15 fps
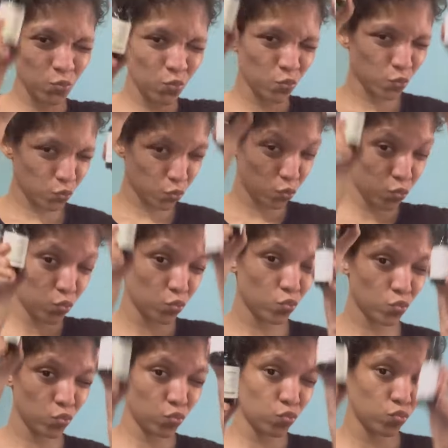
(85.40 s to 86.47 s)
on it
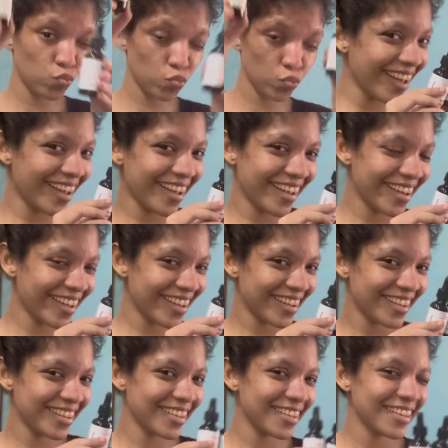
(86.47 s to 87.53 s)
soon. That's it,
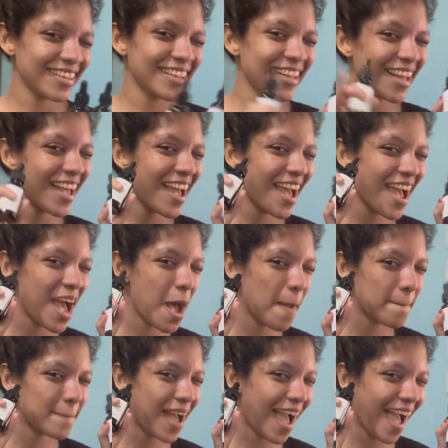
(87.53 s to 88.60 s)
guys.
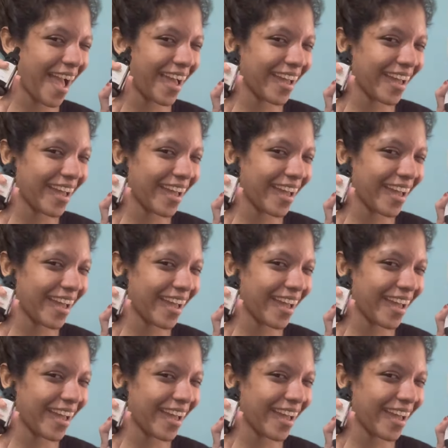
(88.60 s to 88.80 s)
Bye.